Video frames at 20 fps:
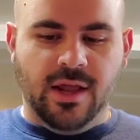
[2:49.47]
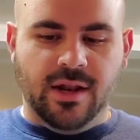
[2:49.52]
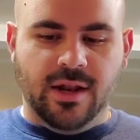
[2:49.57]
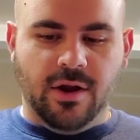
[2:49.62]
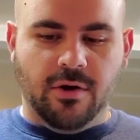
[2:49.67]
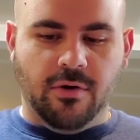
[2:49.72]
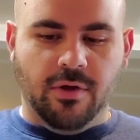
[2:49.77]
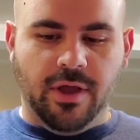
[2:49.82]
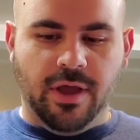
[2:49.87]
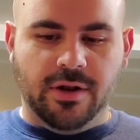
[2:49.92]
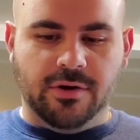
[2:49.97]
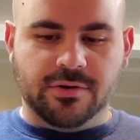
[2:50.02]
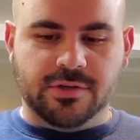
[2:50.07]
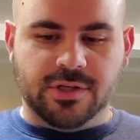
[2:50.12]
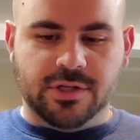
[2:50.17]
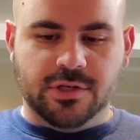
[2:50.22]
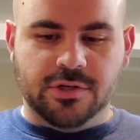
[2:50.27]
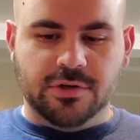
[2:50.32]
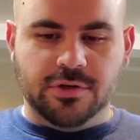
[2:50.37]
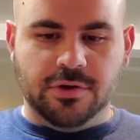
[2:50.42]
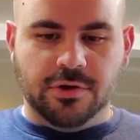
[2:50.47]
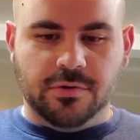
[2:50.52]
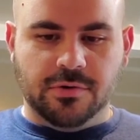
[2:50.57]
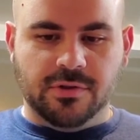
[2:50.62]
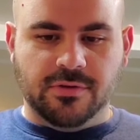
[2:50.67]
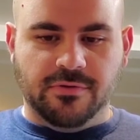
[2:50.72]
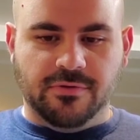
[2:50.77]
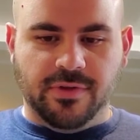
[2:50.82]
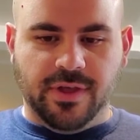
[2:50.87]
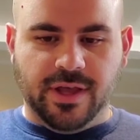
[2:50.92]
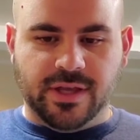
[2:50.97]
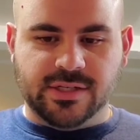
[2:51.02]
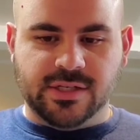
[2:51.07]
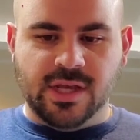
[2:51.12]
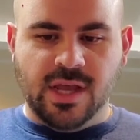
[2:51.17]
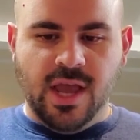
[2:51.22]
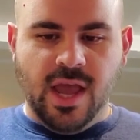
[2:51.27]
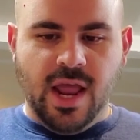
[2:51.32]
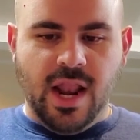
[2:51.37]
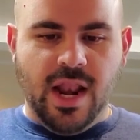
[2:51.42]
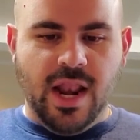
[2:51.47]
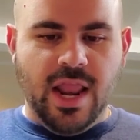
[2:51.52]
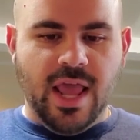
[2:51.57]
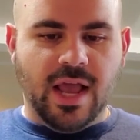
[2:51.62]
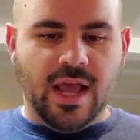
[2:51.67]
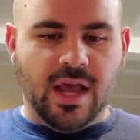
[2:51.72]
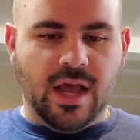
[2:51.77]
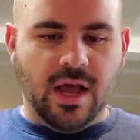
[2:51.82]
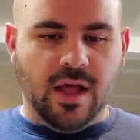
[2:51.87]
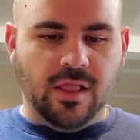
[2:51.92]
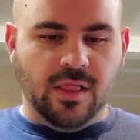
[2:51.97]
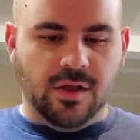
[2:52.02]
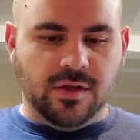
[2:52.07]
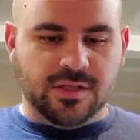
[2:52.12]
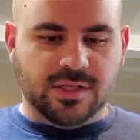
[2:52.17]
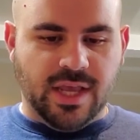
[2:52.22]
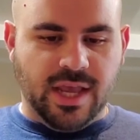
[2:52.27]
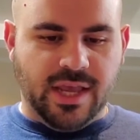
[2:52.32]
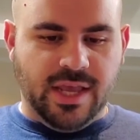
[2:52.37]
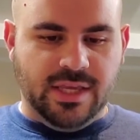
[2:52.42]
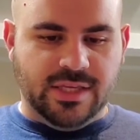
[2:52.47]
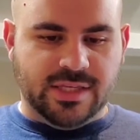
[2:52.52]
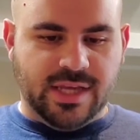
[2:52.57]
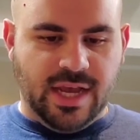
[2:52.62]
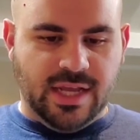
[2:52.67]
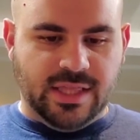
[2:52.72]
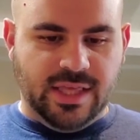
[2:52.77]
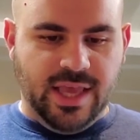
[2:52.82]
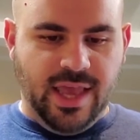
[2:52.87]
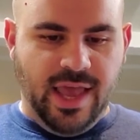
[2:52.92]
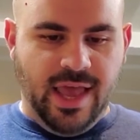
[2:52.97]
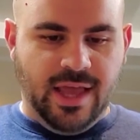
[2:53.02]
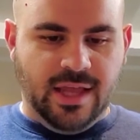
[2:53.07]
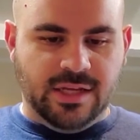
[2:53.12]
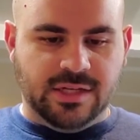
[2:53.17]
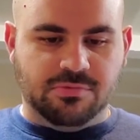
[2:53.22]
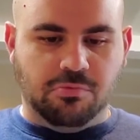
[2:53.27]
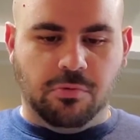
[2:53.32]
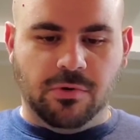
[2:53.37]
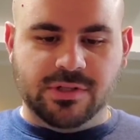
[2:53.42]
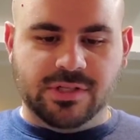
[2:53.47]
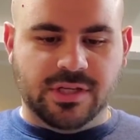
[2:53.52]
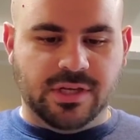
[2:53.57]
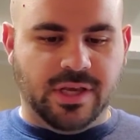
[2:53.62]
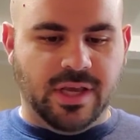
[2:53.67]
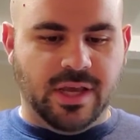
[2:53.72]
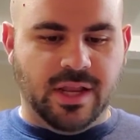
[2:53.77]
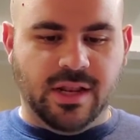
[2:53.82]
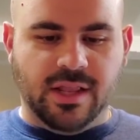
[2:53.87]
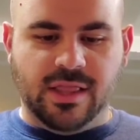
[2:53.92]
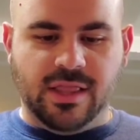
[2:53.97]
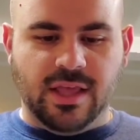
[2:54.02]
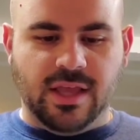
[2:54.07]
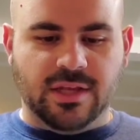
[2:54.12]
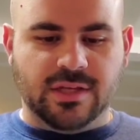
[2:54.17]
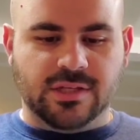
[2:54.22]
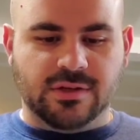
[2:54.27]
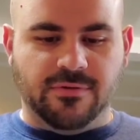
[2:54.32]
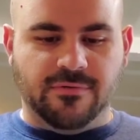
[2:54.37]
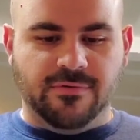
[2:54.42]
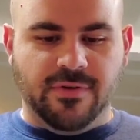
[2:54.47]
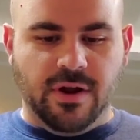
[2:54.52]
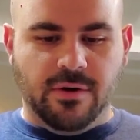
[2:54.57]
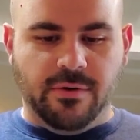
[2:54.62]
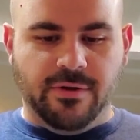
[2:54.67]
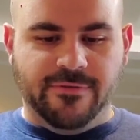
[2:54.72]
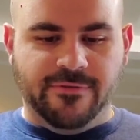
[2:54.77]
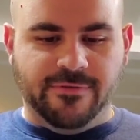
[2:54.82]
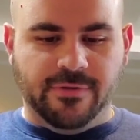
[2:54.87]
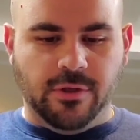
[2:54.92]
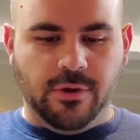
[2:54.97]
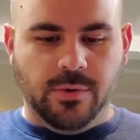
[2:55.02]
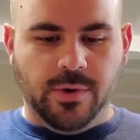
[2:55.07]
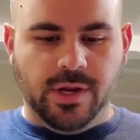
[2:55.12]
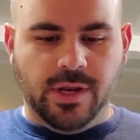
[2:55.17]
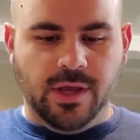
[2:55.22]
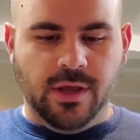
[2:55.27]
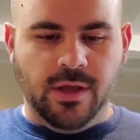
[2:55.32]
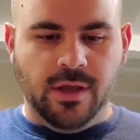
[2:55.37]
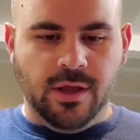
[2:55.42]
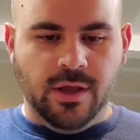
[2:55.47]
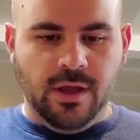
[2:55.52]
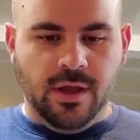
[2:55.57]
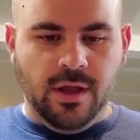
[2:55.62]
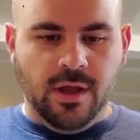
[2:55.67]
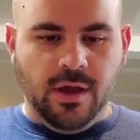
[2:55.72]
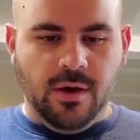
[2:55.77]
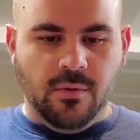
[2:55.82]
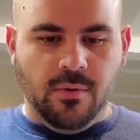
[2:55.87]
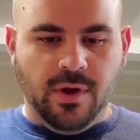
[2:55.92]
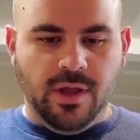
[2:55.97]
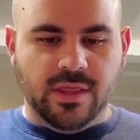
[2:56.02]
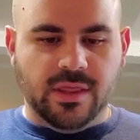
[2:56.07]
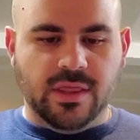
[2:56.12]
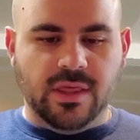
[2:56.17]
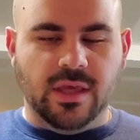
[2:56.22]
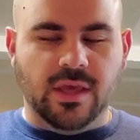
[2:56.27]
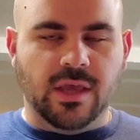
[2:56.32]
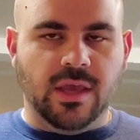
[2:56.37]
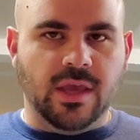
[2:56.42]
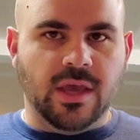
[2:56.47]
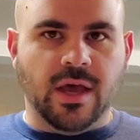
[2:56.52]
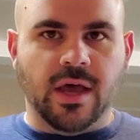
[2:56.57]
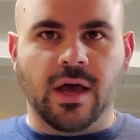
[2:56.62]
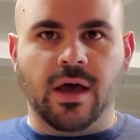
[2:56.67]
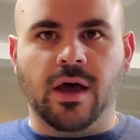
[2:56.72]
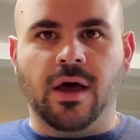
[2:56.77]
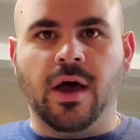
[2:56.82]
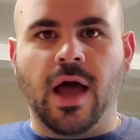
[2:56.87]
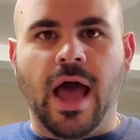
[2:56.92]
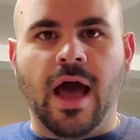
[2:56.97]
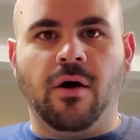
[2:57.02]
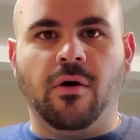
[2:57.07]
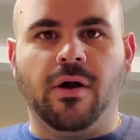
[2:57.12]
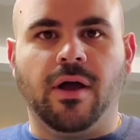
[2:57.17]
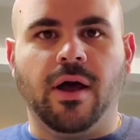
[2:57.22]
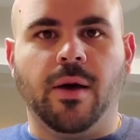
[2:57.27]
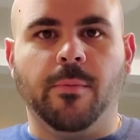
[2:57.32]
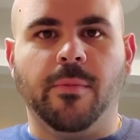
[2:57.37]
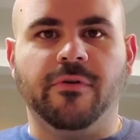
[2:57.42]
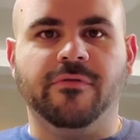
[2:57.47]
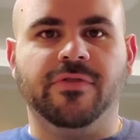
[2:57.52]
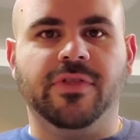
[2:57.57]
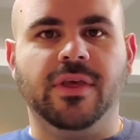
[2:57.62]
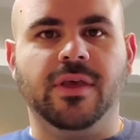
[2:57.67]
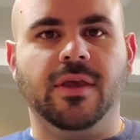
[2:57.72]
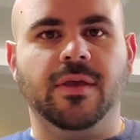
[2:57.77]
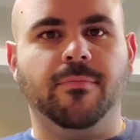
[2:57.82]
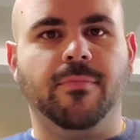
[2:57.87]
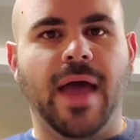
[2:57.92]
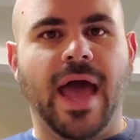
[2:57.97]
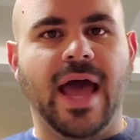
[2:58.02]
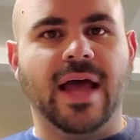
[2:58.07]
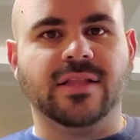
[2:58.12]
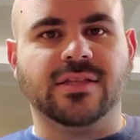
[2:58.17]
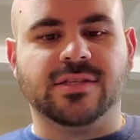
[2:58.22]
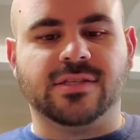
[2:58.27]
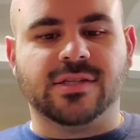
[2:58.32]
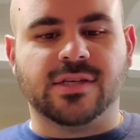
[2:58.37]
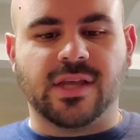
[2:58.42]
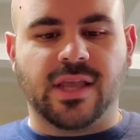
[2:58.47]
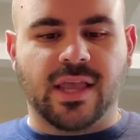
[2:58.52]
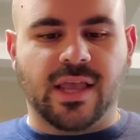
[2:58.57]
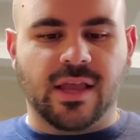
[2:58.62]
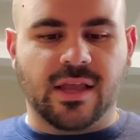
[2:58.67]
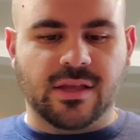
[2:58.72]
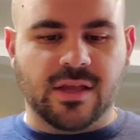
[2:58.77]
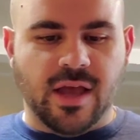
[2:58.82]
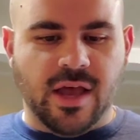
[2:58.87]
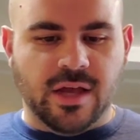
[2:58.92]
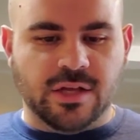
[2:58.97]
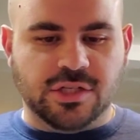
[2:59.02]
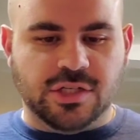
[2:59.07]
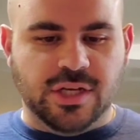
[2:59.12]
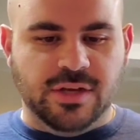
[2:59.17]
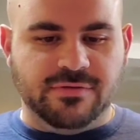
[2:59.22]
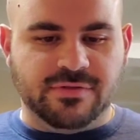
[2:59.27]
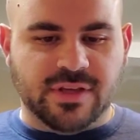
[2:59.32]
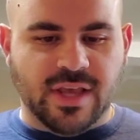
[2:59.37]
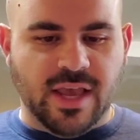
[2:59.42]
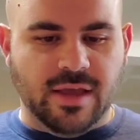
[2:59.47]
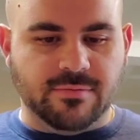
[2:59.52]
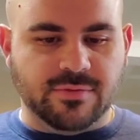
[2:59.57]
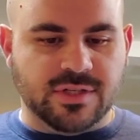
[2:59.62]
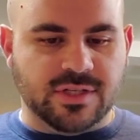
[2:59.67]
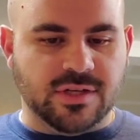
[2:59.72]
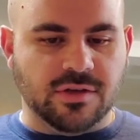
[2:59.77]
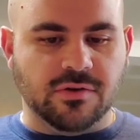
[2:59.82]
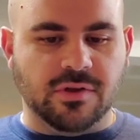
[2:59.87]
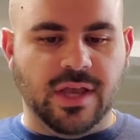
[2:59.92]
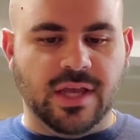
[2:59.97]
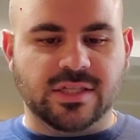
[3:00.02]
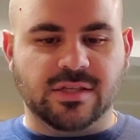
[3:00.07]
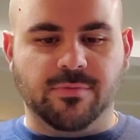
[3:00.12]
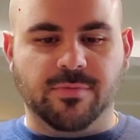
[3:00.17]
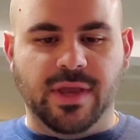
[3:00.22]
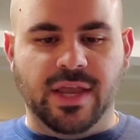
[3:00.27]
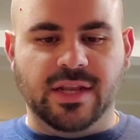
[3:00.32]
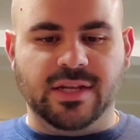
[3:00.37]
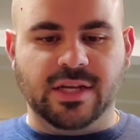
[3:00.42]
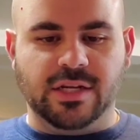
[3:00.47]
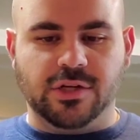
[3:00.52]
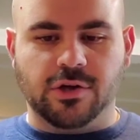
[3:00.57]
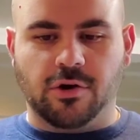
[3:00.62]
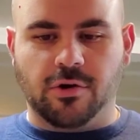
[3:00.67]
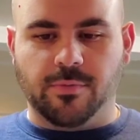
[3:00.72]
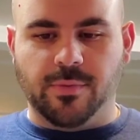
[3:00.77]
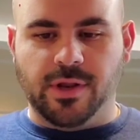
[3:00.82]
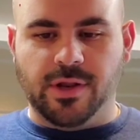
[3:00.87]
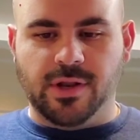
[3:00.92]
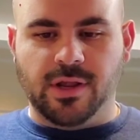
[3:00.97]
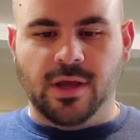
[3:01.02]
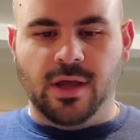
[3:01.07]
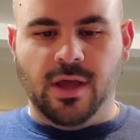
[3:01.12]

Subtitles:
Darrell Henderson Jr. in the flex. Nick looks like he's got the edge. Once again, things are very fluid with the outcome of the Pats-Chiefs game still yet to be determined.